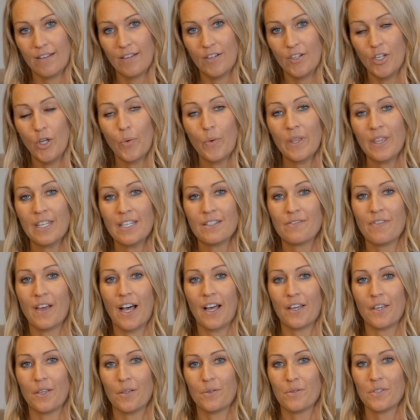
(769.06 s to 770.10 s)
Knowing these
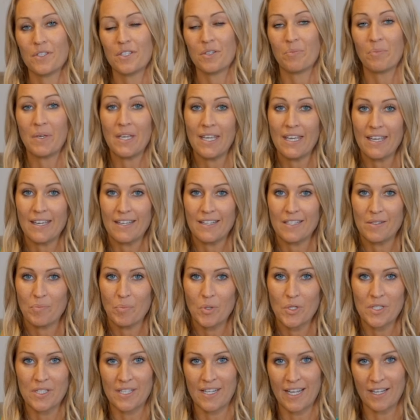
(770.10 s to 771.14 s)
values, to me, it
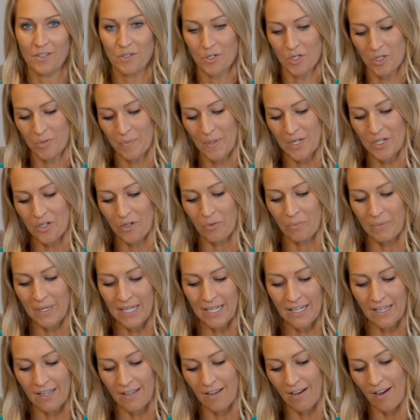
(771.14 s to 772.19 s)
puts an extra special
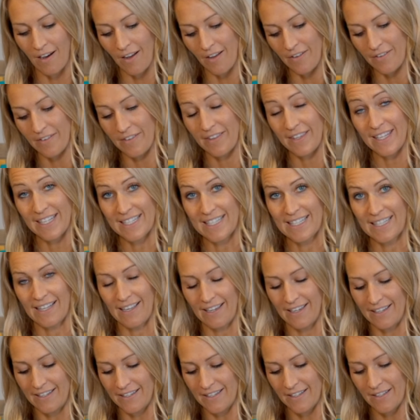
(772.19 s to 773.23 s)
meaning on this
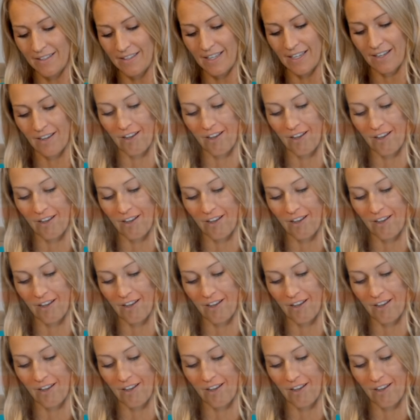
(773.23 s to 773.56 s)
line that